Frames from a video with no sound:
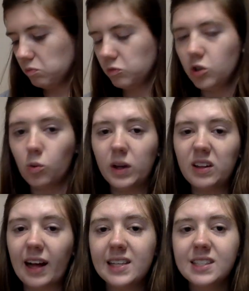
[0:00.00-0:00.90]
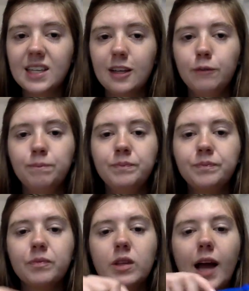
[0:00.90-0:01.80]
do a lesson.
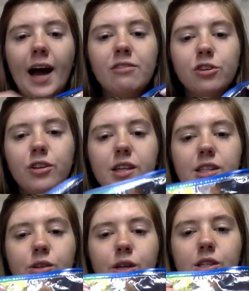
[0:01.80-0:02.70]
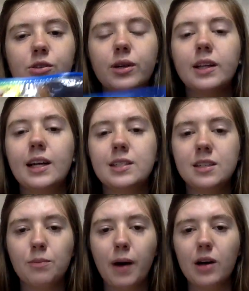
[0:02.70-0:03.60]
After this, you could do a
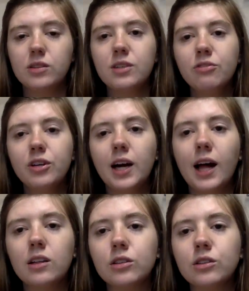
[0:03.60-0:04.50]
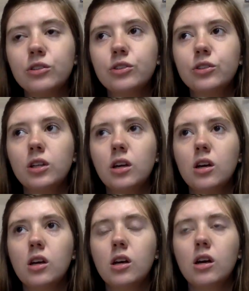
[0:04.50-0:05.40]
lesson about different colors.
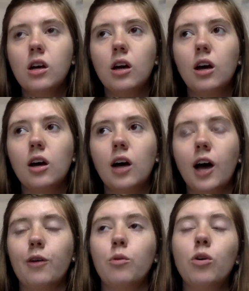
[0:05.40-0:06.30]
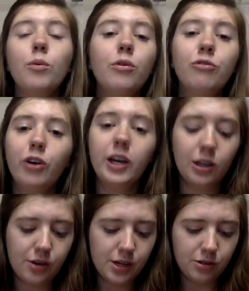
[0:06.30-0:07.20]
Or before it,
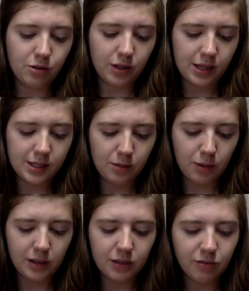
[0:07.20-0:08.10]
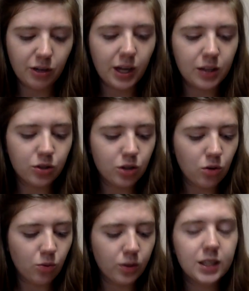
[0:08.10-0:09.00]
you could do a lesson about different colors.
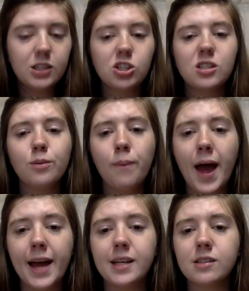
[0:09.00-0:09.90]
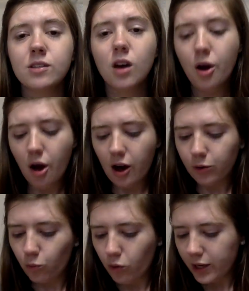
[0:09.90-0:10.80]
It really just depends
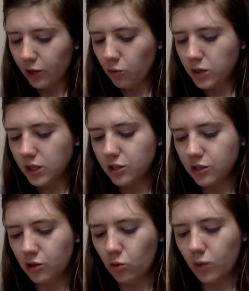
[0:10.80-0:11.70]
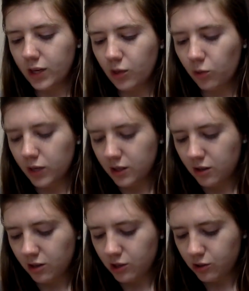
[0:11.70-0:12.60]
on what you want to do, what you want
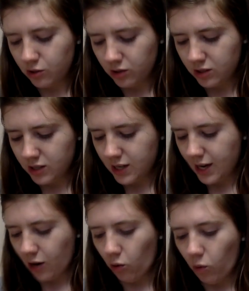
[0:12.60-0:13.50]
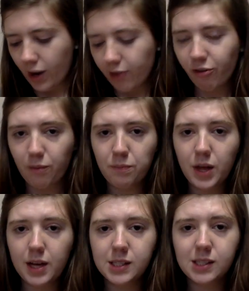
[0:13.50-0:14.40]
the students to take away from
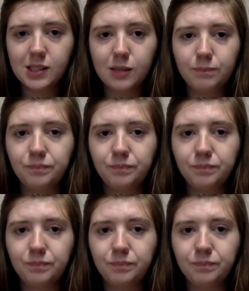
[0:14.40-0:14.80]
this.